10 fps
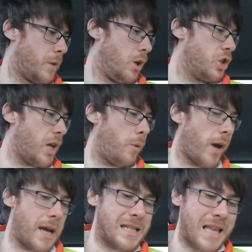So anyway,
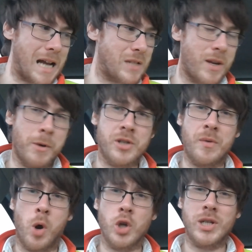guys, thanks very much for
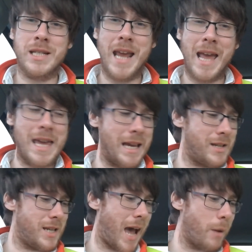watching. Take it
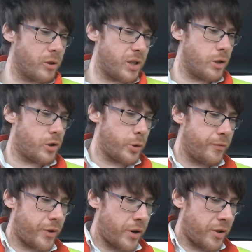easy. I will see you soon
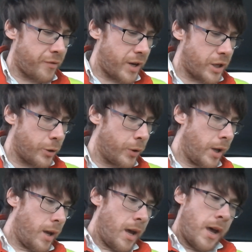for another video.
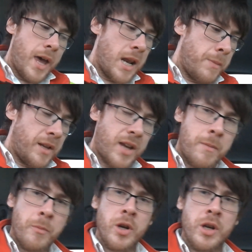In the meantime,
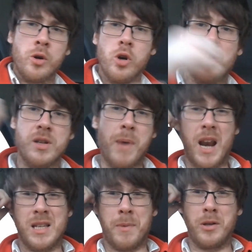I'm going to go because the
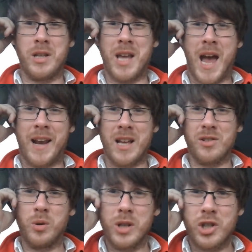battery's about to die. And that's,
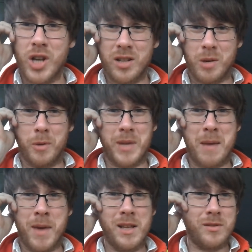holy shit, that's coming up to 8
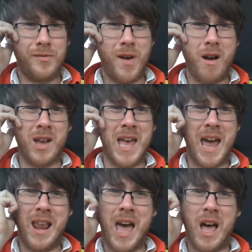minutes.
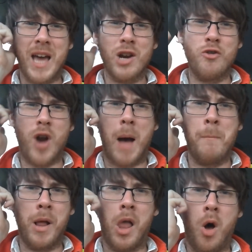Fucking hell, I can
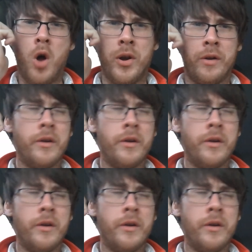ramble on.